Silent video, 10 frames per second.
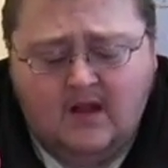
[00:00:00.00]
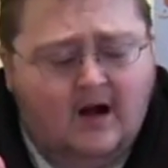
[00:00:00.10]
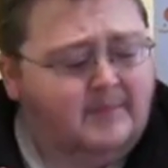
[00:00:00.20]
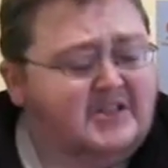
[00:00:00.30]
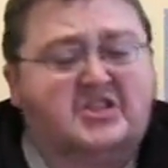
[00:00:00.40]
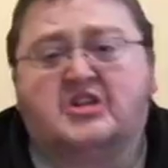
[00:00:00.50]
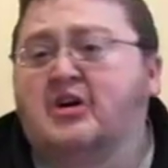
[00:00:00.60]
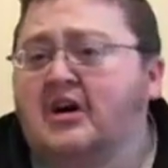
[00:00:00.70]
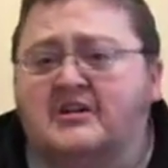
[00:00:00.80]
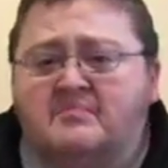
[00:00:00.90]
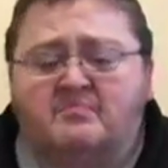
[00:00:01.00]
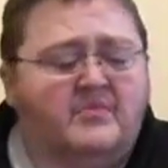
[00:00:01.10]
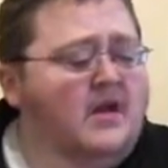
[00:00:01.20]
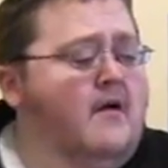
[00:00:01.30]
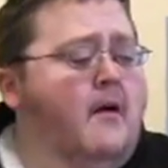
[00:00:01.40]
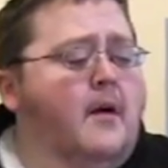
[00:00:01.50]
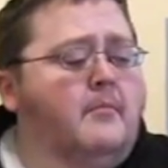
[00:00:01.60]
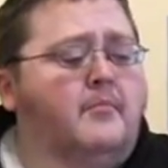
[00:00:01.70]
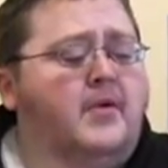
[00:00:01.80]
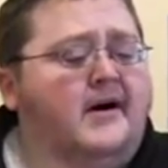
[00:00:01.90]
It's good,
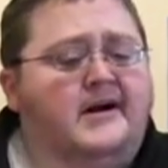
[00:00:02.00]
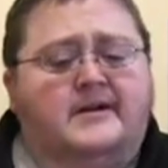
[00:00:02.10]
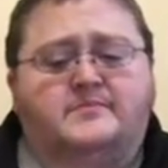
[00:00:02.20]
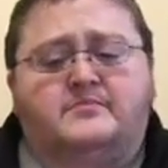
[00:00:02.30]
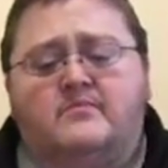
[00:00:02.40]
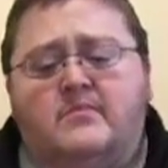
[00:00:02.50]
but